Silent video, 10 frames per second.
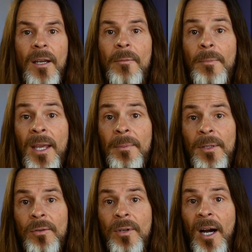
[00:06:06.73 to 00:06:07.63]
Maybe
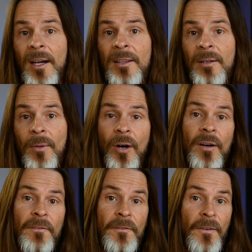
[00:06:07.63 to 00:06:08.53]
you guide them
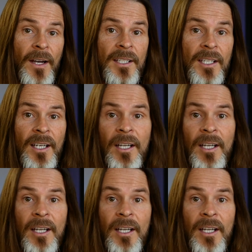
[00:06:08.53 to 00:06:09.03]
on finding